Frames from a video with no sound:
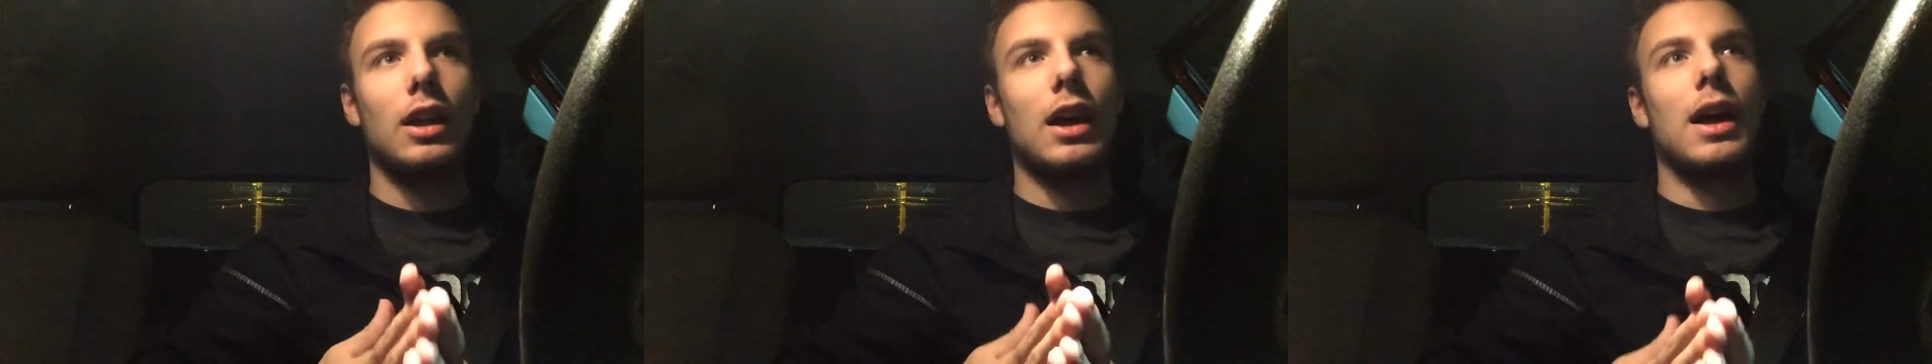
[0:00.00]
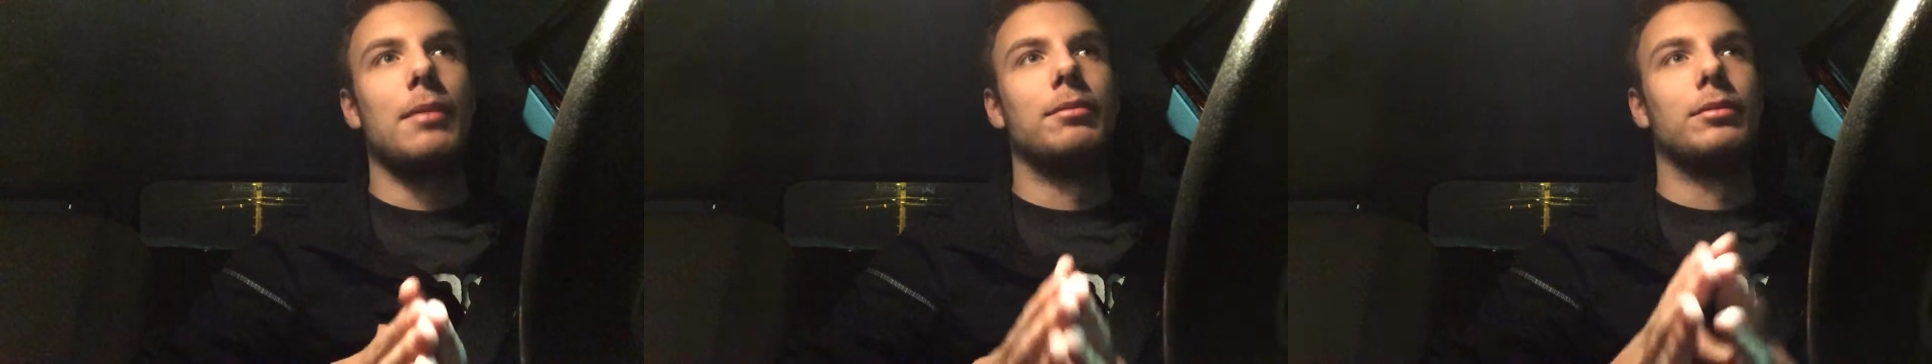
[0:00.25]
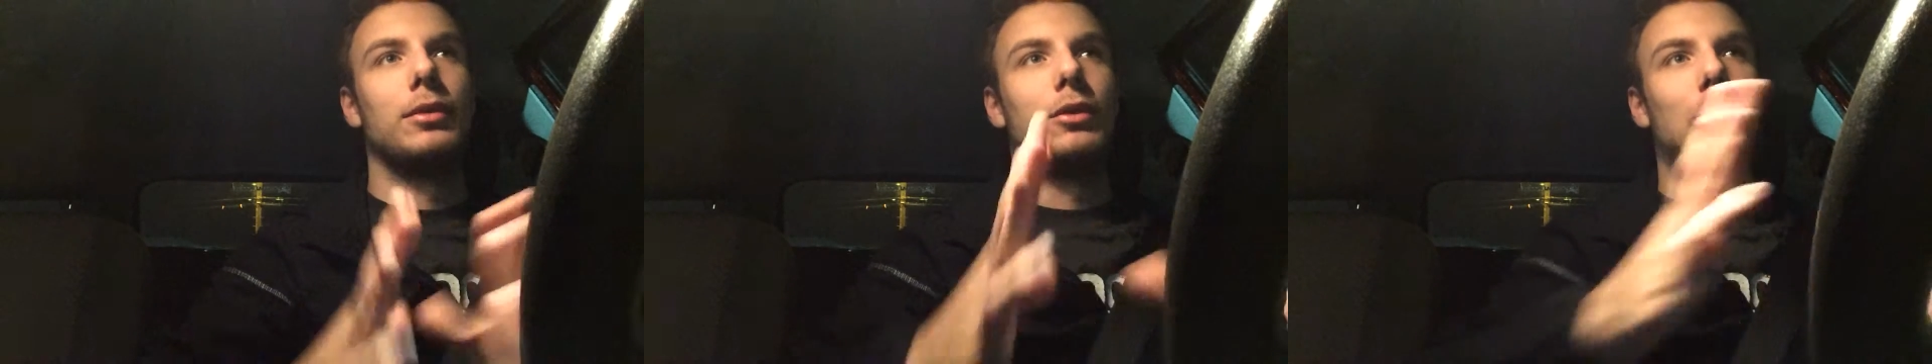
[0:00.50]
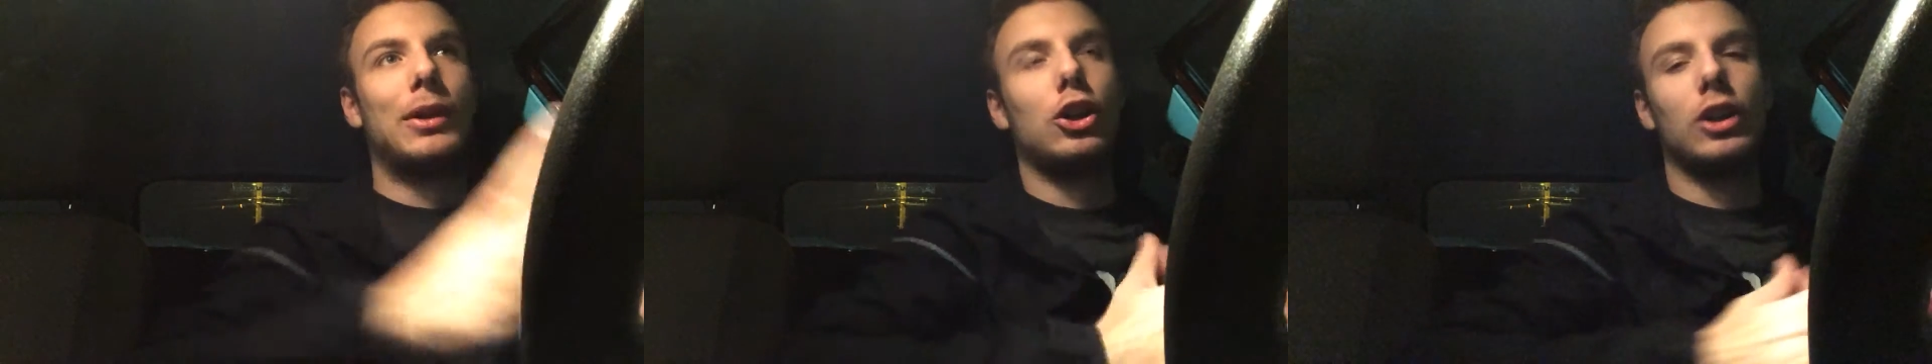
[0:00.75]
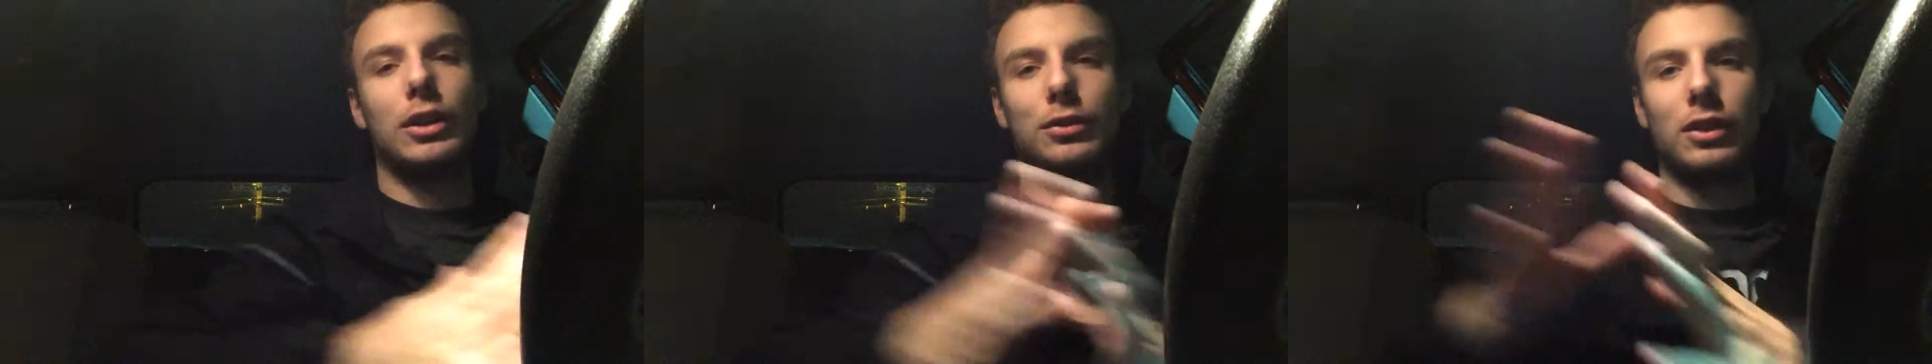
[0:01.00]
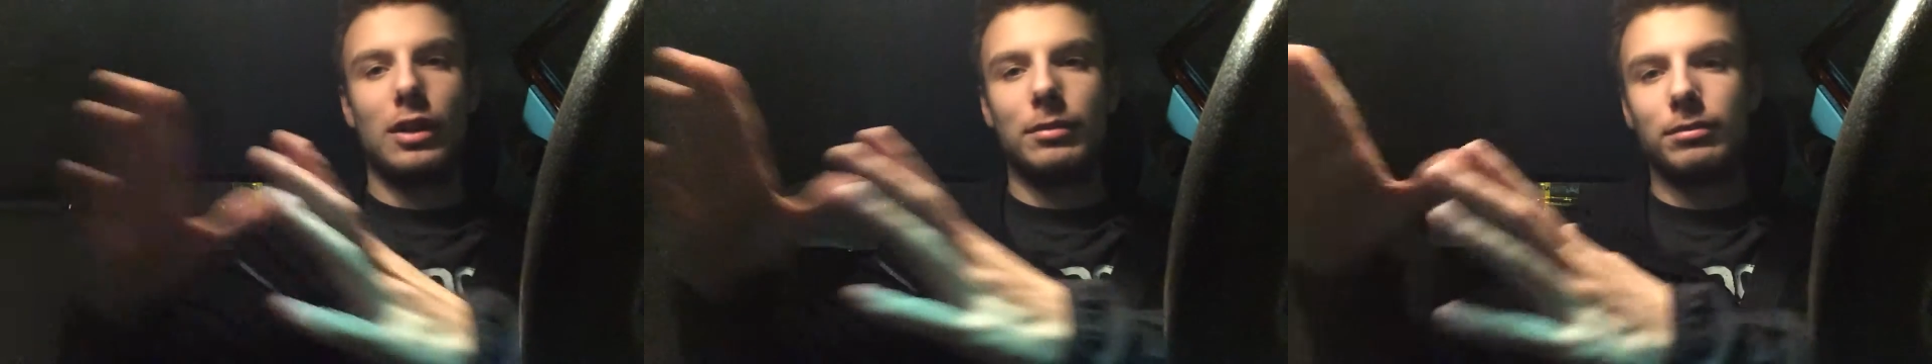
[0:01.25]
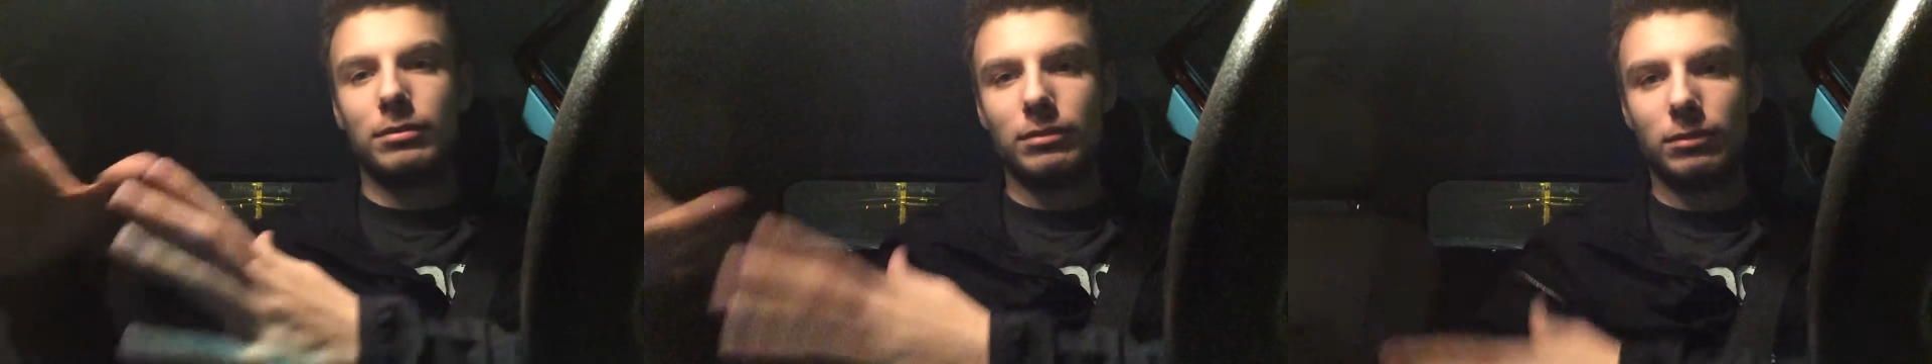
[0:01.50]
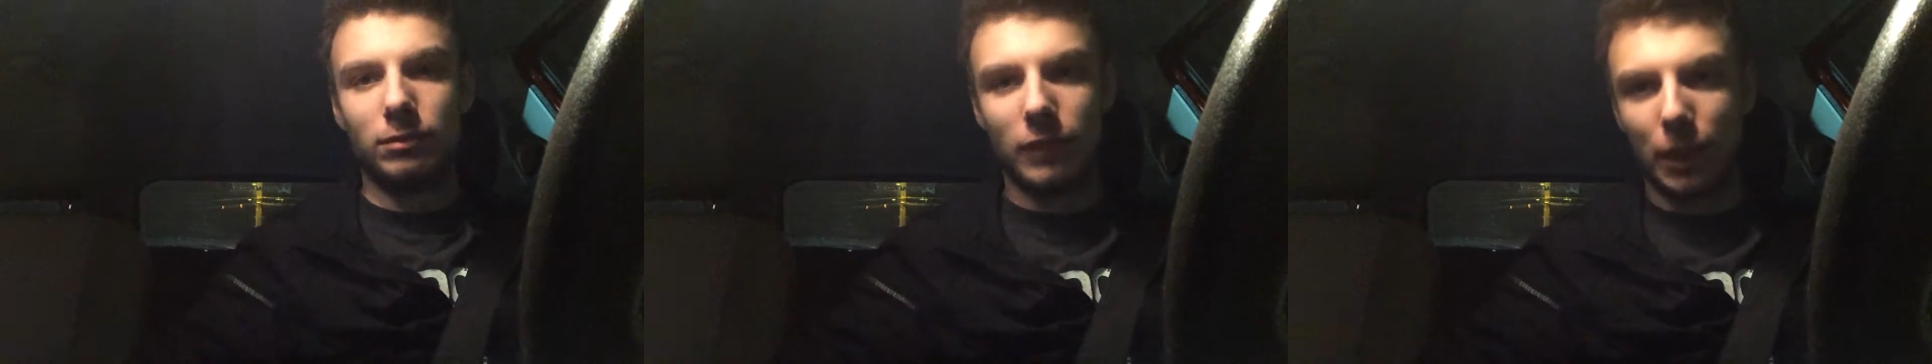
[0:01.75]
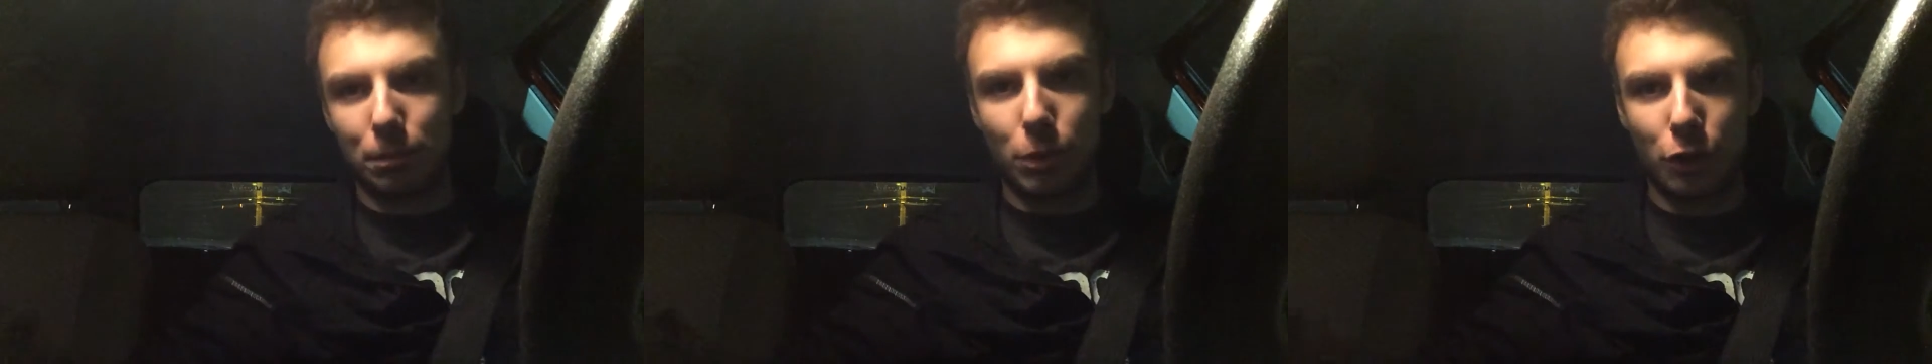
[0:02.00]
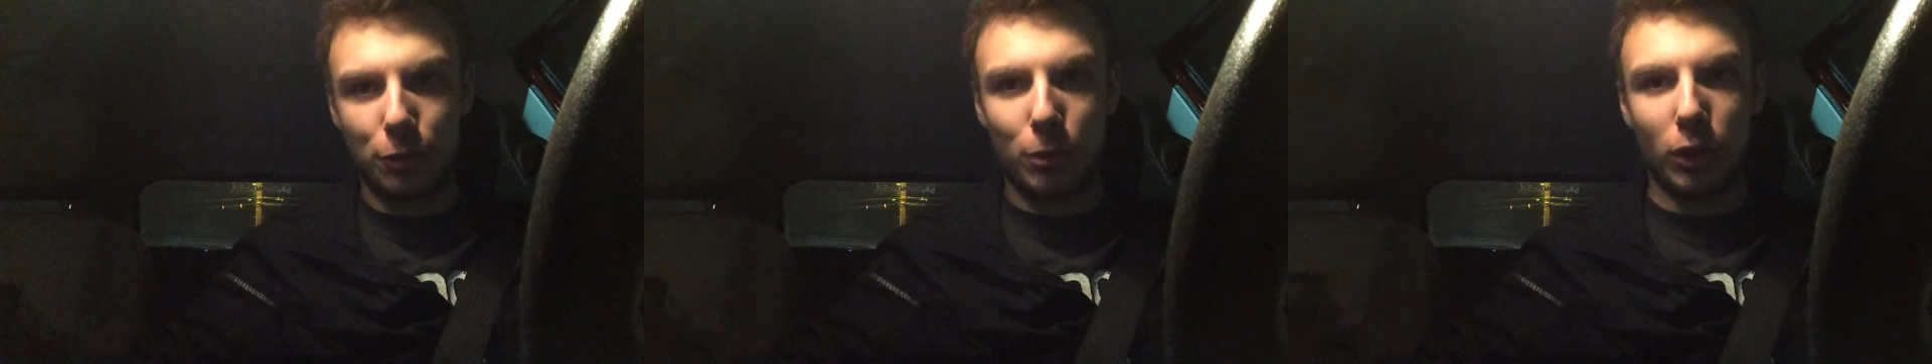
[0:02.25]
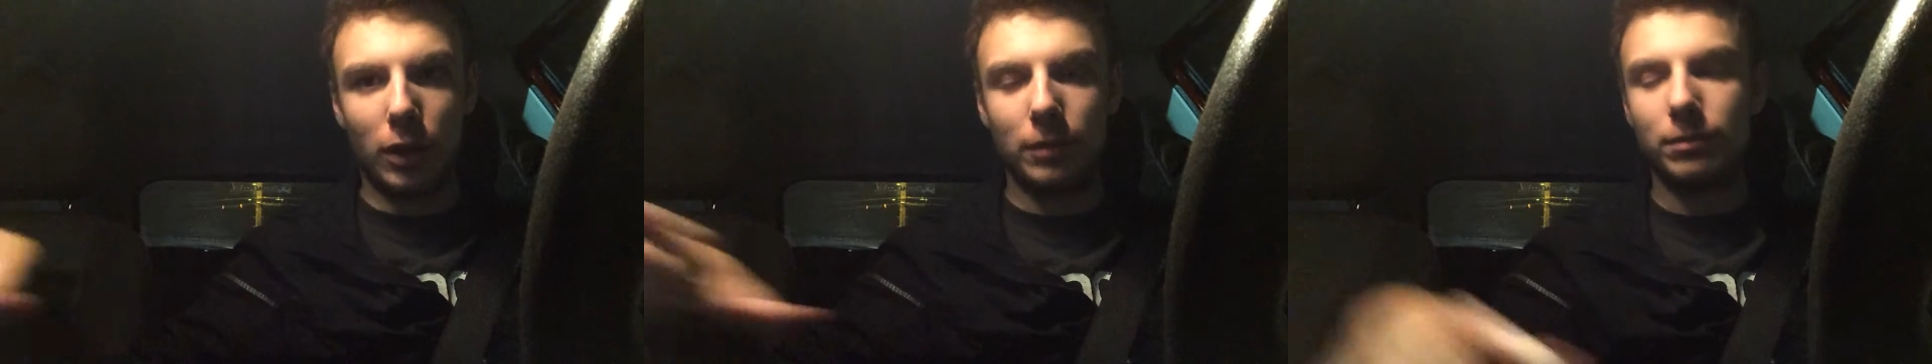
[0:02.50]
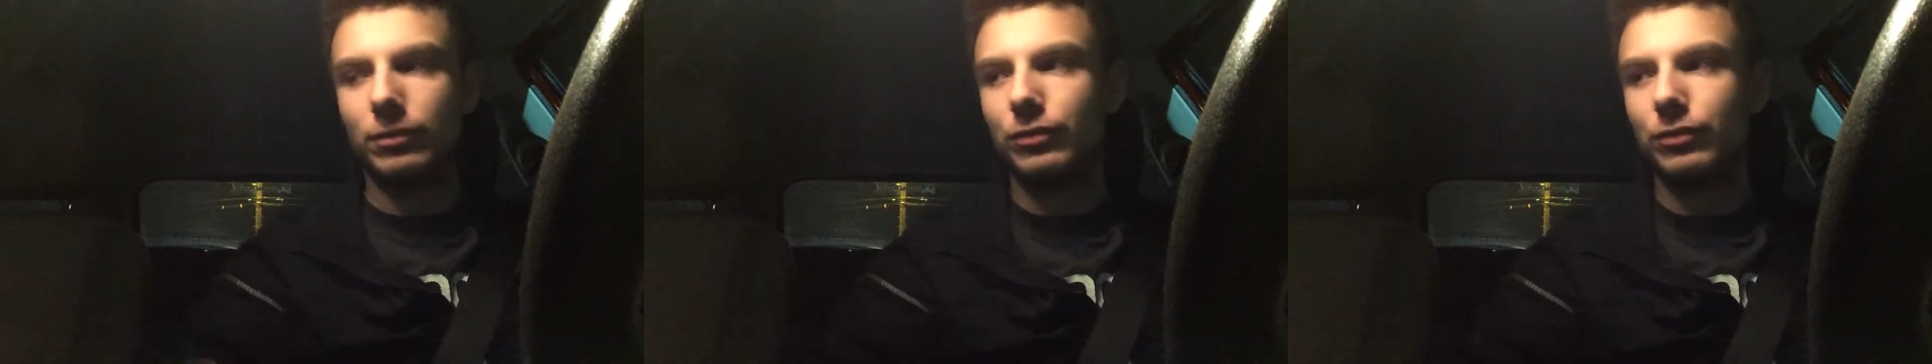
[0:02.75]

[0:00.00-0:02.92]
I'm originally from like Baltimore,